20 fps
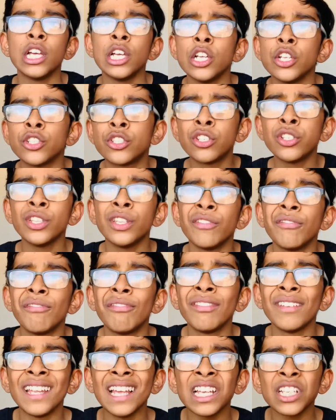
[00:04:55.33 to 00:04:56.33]
to the
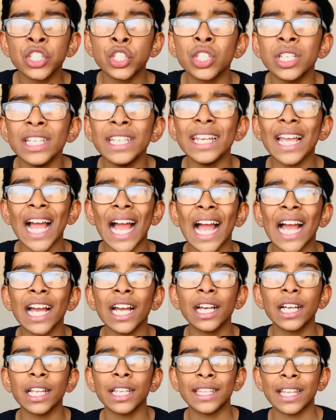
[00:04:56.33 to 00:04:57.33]
fleshly
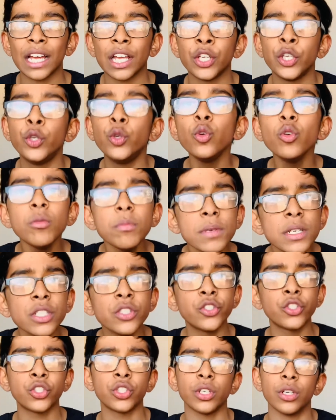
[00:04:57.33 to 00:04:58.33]
anger that humans
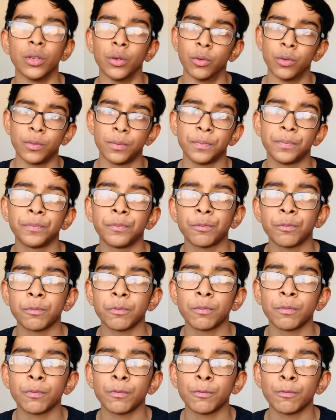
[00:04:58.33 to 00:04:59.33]
show?
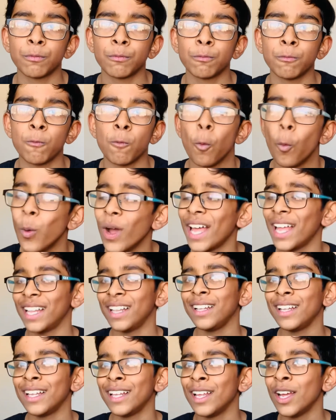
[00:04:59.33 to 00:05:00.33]
Well,
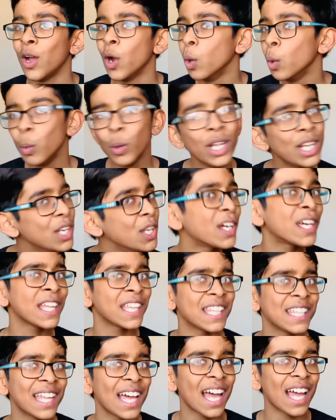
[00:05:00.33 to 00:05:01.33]
we'll look at
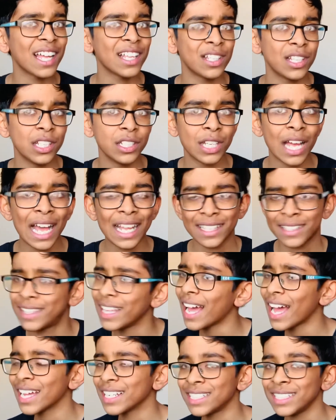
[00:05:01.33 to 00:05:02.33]

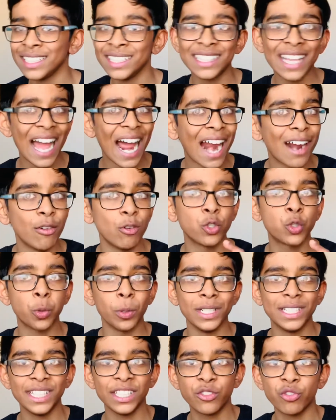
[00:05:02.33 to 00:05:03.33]
that in the arrow
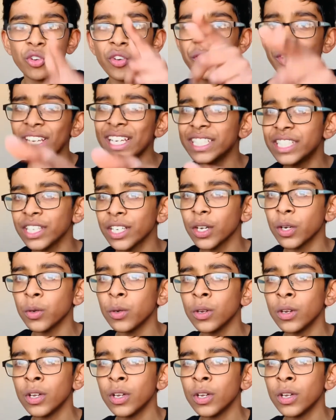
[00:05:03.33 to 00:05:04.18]
23 video.